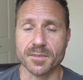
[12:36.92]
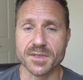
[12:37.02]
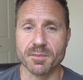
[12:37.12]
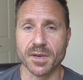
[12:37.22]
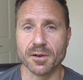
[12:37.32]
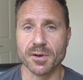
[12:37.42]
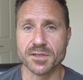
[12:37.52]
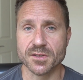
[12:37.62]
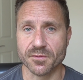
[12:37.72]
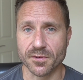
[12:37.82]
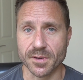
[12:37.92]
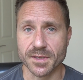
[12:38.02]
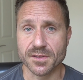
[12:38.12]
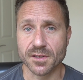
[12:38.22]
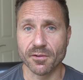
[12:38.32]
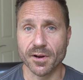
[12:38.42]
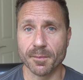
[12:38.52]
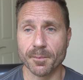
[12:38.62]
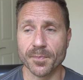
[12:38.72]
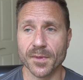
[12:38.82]
send me a question through
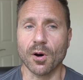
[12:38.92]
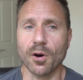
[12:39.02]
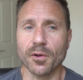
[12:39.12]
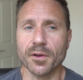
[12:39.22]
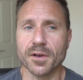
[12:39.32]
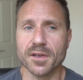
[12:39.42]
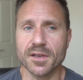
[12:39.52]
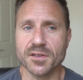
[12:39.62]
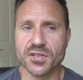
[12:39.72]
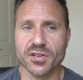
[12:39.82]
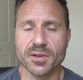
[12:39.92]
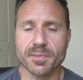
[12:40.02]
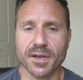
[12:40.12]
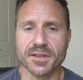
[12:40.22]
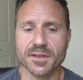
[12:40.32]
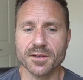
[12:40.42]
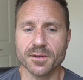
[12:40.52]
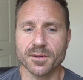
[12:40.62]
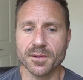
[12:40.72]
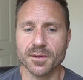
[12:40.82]
Instagram. On YouTube I
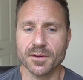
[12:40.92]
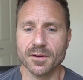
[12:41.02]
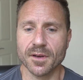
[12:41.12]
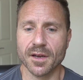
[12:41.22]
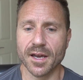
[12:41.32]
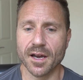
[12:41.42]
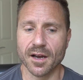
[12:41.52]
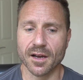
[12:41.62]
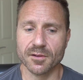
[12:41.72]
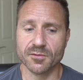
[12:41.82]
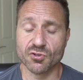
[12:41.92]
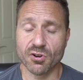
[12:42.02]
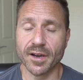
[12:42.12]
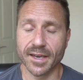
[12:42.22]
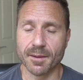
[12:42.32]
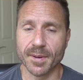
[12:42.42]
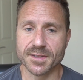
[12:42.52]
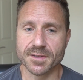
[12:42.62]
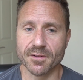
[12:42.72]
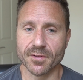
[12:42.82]
do try and get back
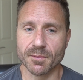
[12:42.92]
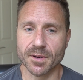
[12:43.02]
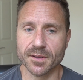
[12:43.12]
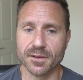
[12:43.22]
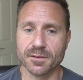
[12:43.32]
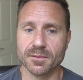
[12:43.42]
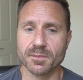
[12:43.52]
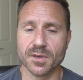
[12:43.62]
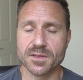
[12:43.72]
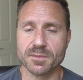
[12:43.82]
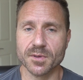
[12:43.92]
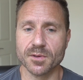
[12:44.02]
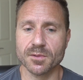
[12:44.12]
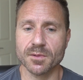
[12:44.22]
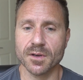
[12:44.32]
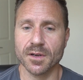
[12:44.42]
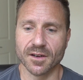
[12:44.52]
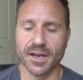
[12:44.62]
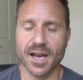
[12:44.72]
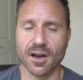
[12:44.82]
to everyone possible.
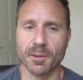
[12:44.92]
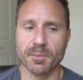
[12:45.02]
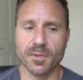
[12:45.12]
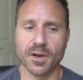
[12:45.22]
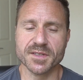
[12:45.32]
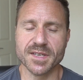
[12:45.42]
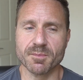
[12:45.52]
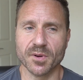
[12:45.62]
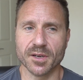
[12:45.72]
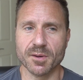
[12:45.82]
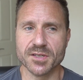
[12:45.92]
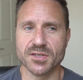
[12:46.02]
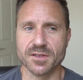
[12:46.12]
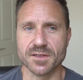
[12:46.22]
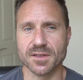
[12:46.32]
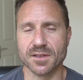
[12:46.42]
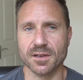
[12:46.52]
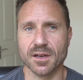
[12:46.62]
I set my questions,